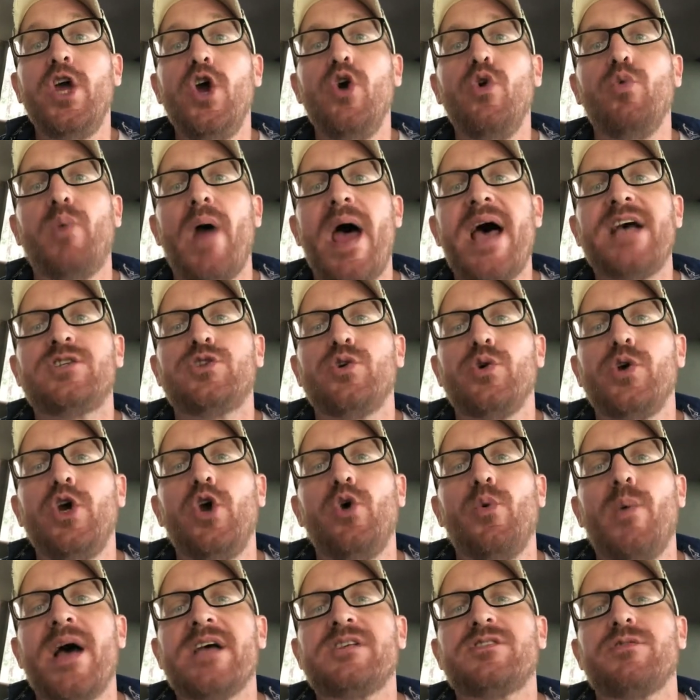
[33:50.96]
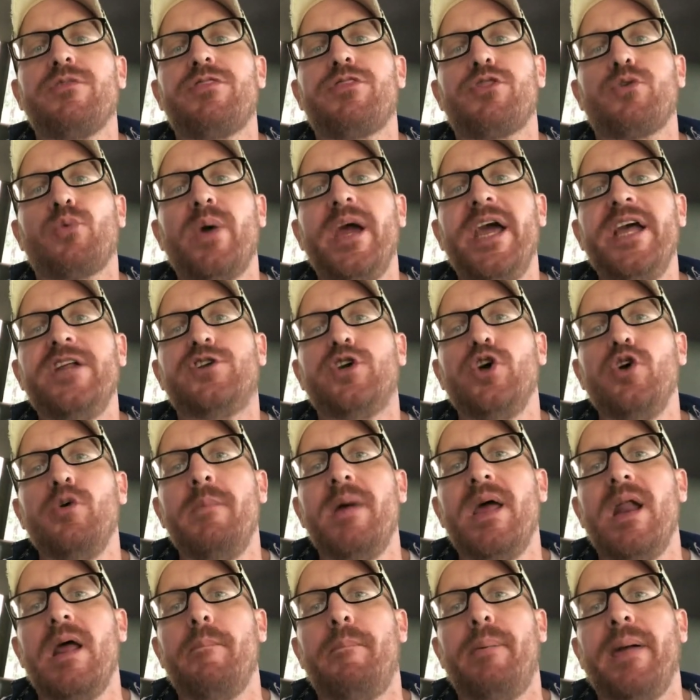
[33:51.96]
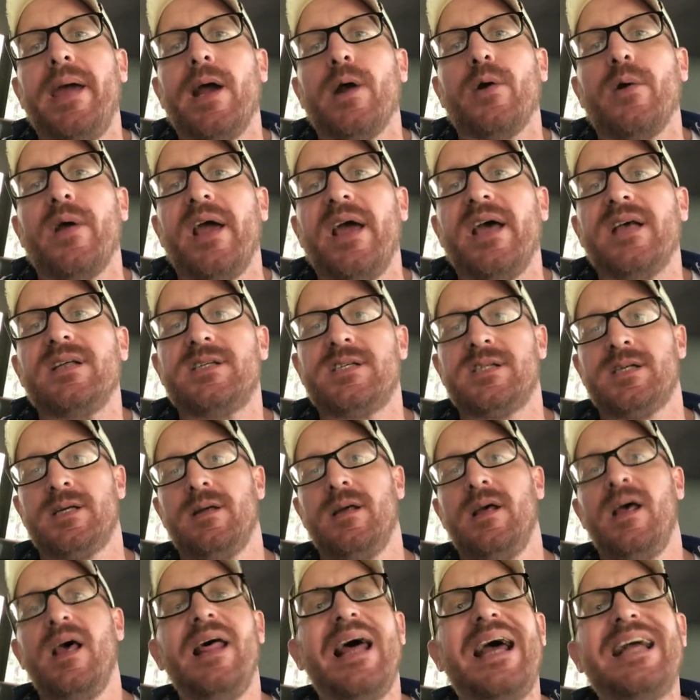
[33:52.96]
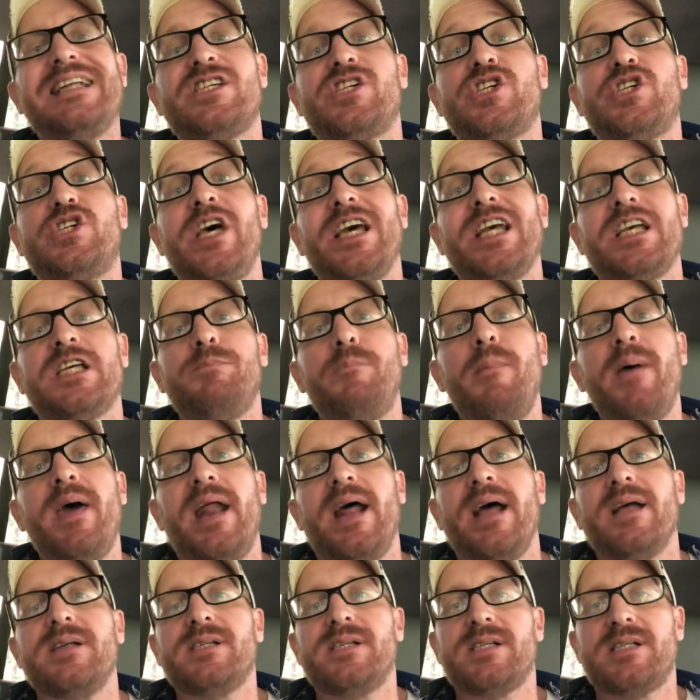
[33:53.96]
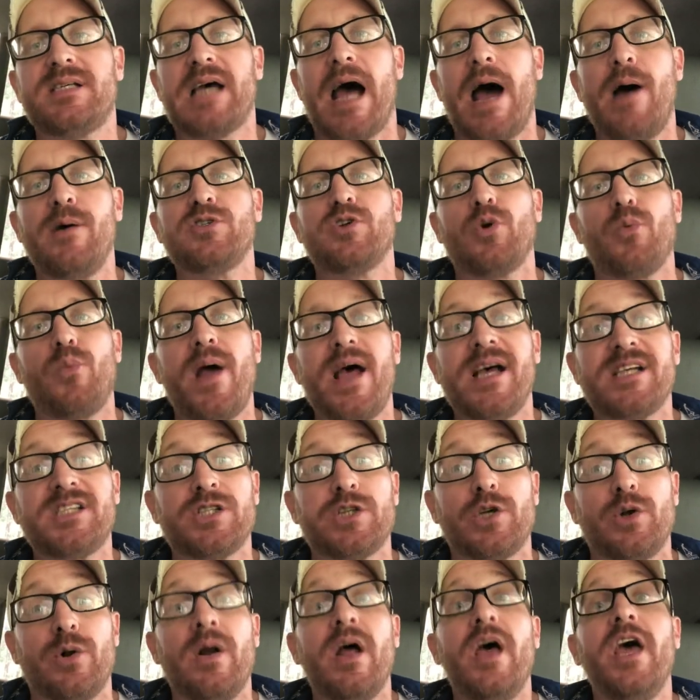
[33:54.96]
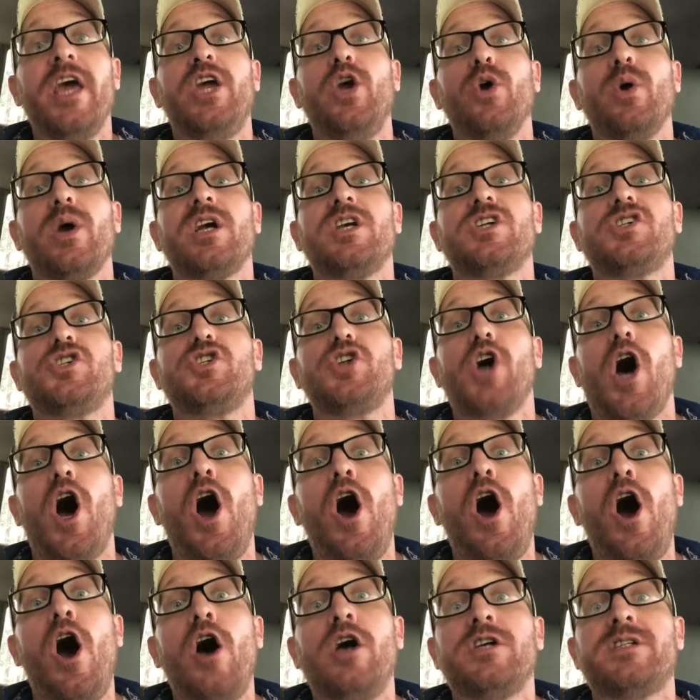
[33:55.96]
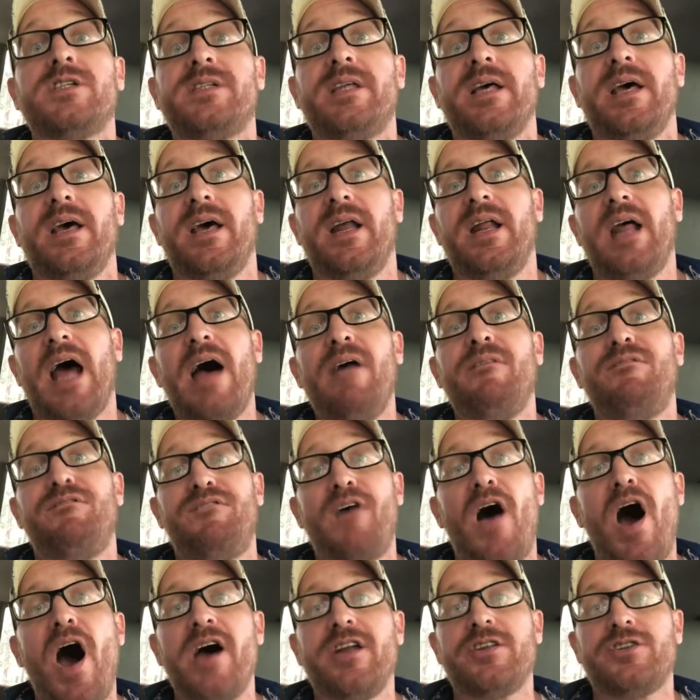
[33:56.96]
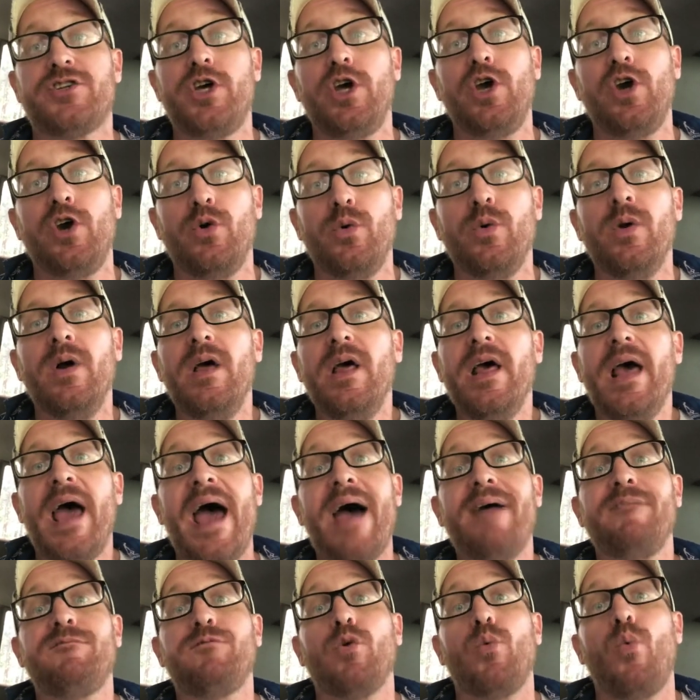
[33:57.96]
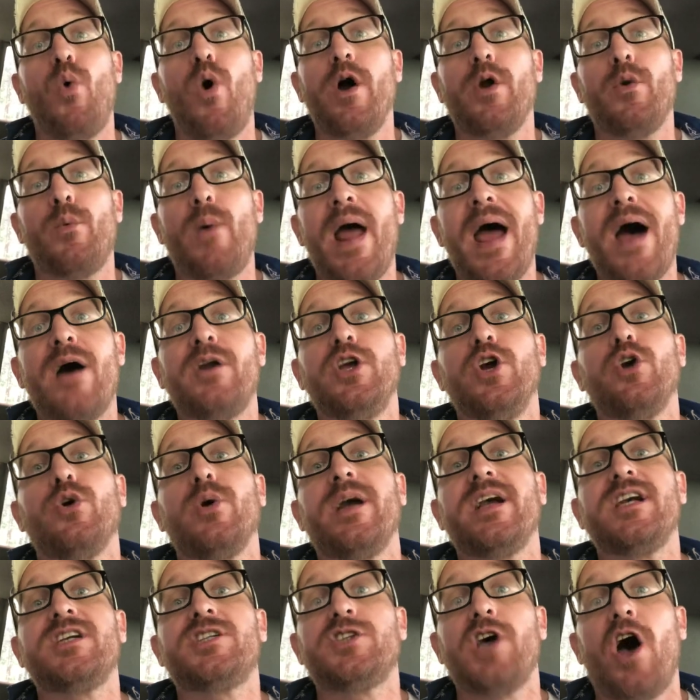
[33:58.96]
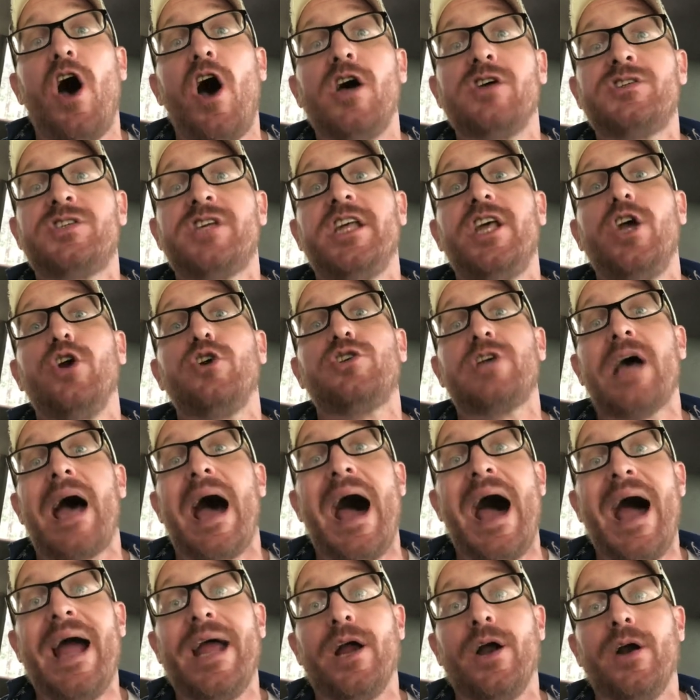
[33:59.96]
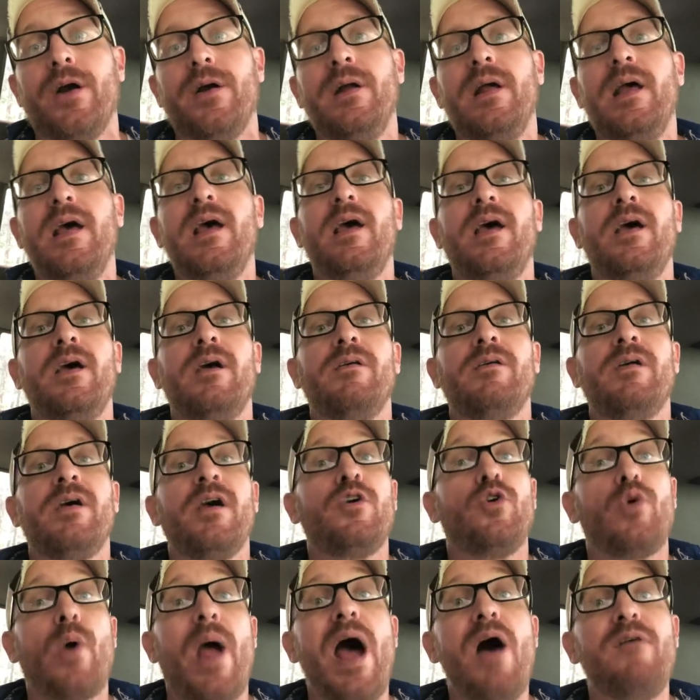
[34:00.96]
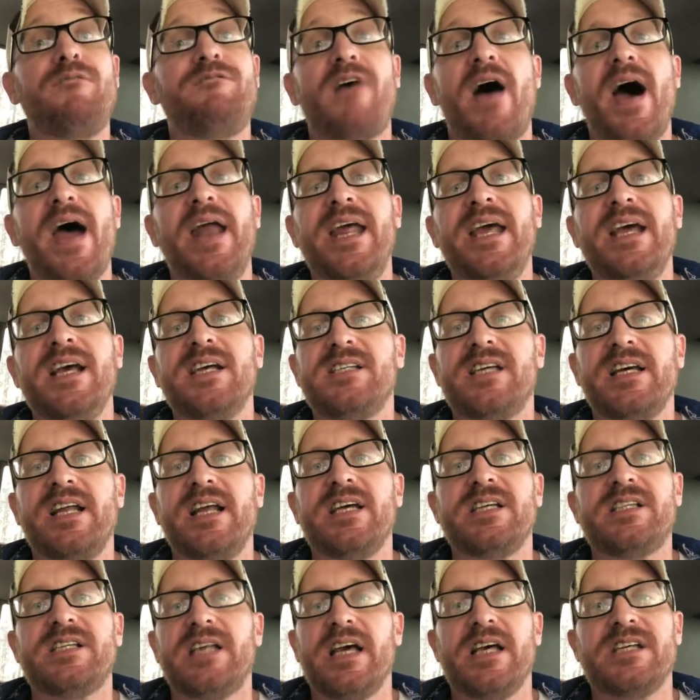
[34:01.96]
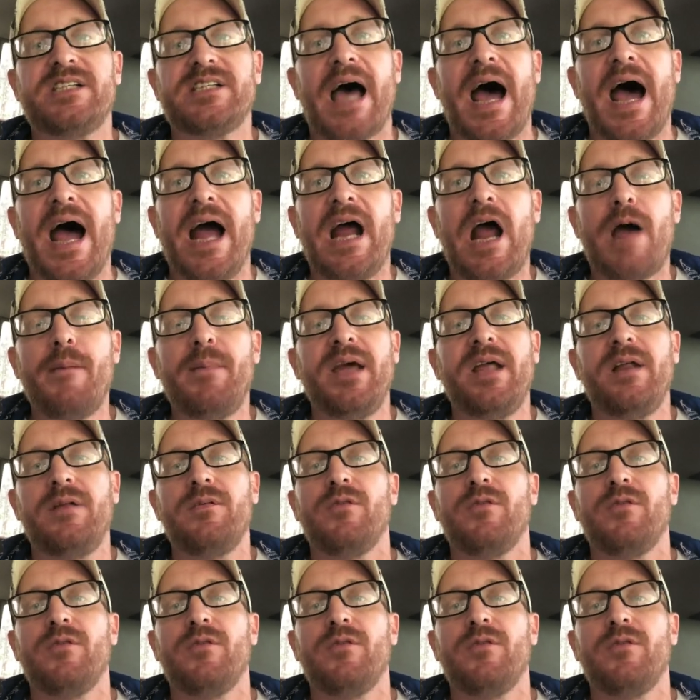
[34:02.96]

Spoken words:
When you wrestle 3 2-minute periods. That's 6 minutes. I was a wrestler. You're exhausted. I fought too. After one round, you're exhausted. You're tired. Ground fighting isn't as tired.